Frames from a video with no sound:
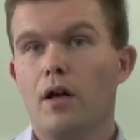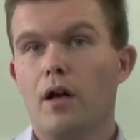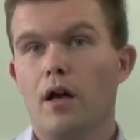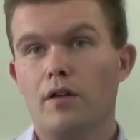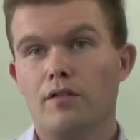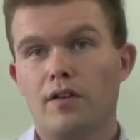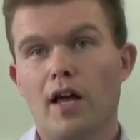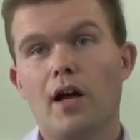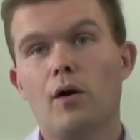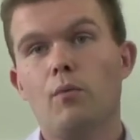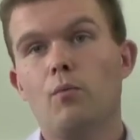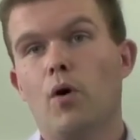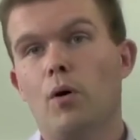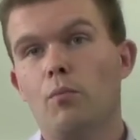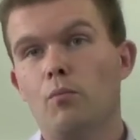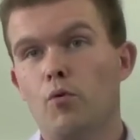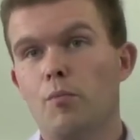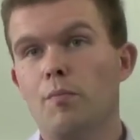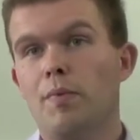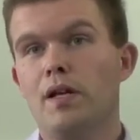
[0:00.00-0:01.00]
A second
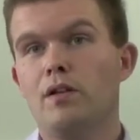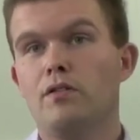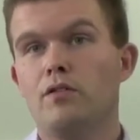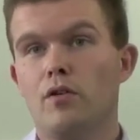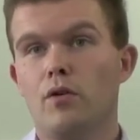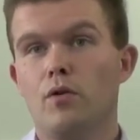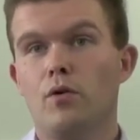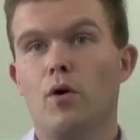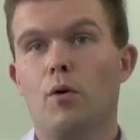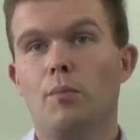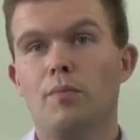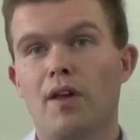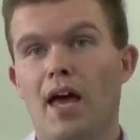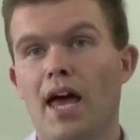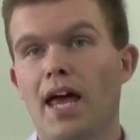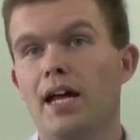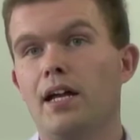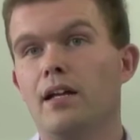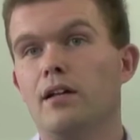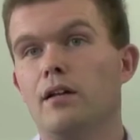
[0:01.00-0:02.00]
one would be to
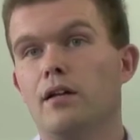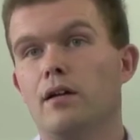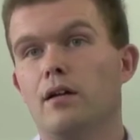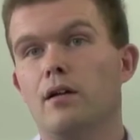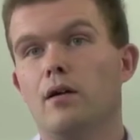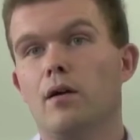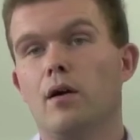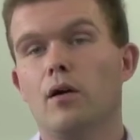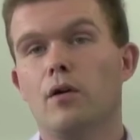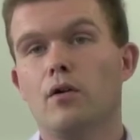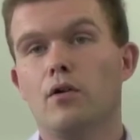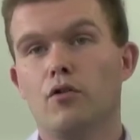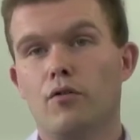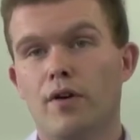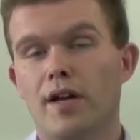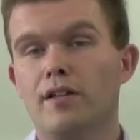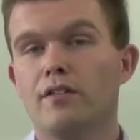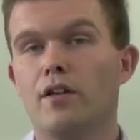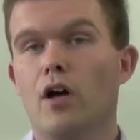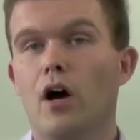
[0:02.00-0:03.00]
obtain
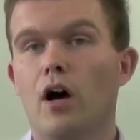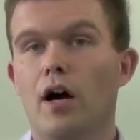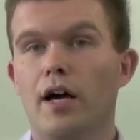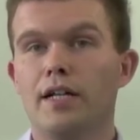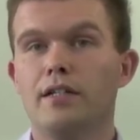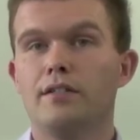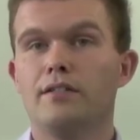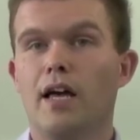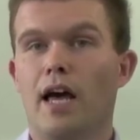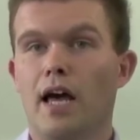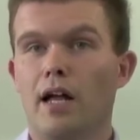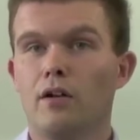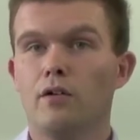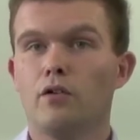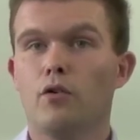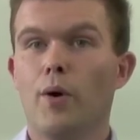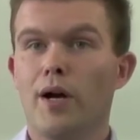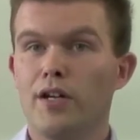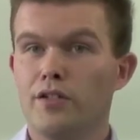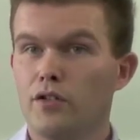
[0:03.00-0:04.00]
careers guides
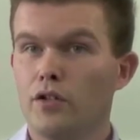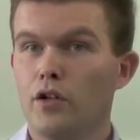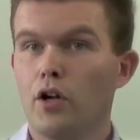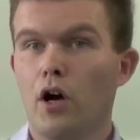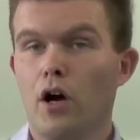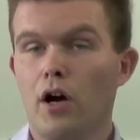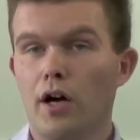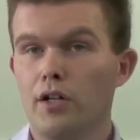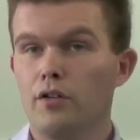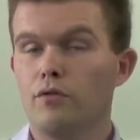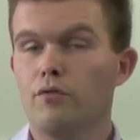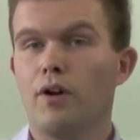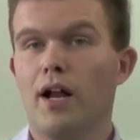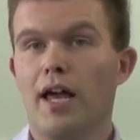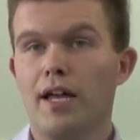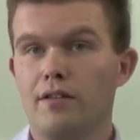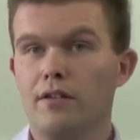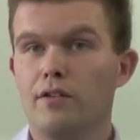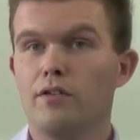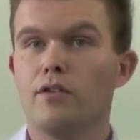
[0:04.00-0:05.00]
and question guides
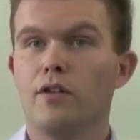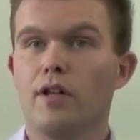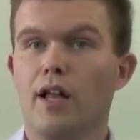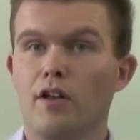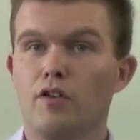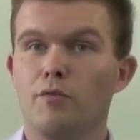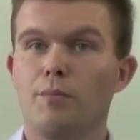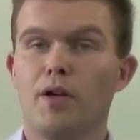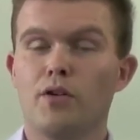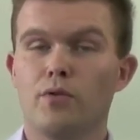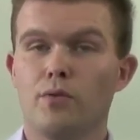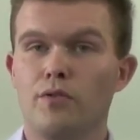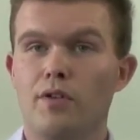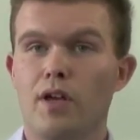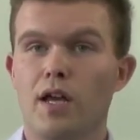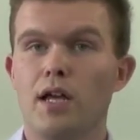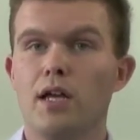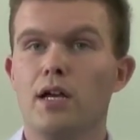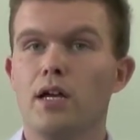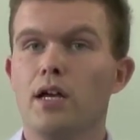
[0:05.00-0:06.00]
relating to that
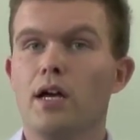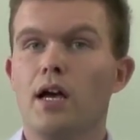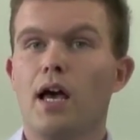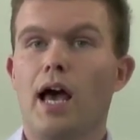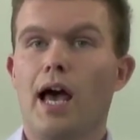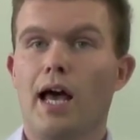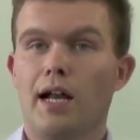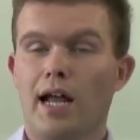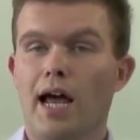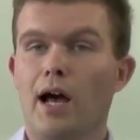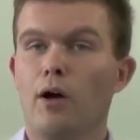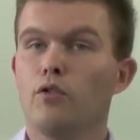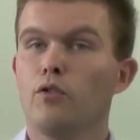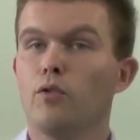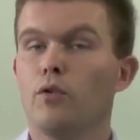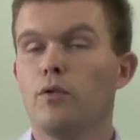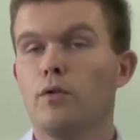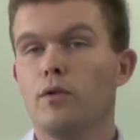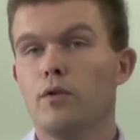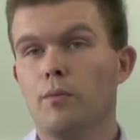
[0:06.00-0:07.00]
specialty and how
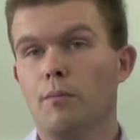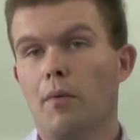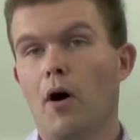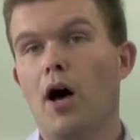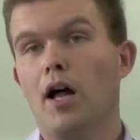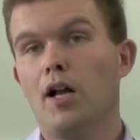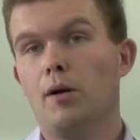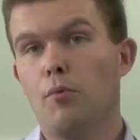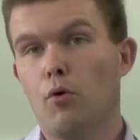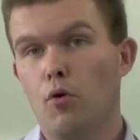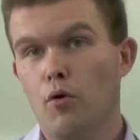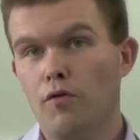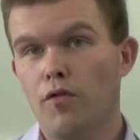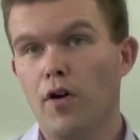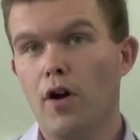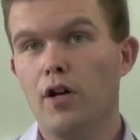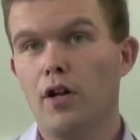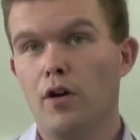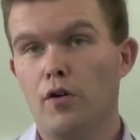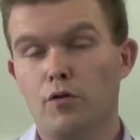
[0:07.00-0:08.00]
to compile a
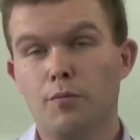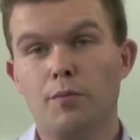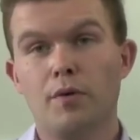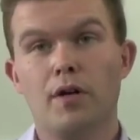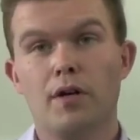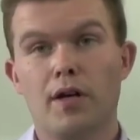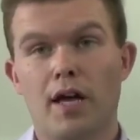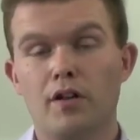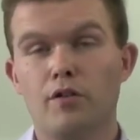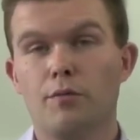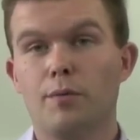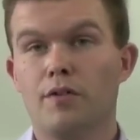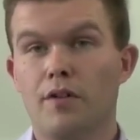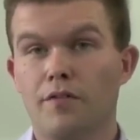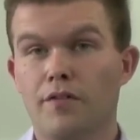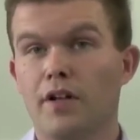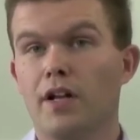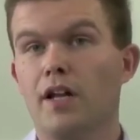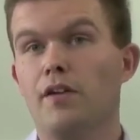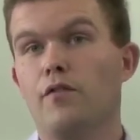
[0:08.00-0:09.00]
portfolio, again
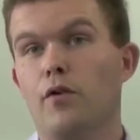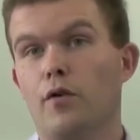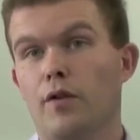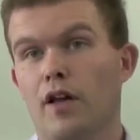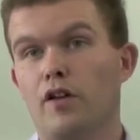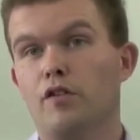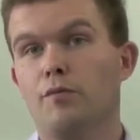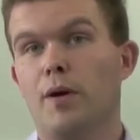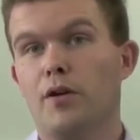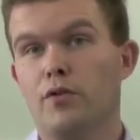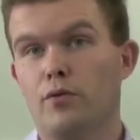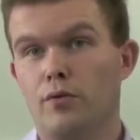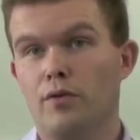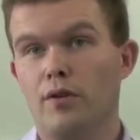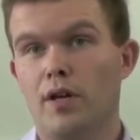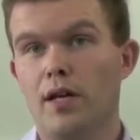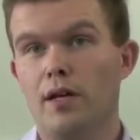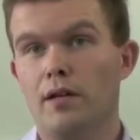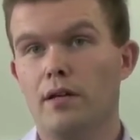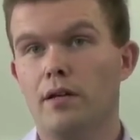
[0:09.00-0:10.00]
specifically for that
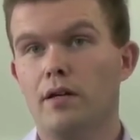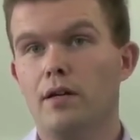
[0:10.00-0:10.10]
specialty.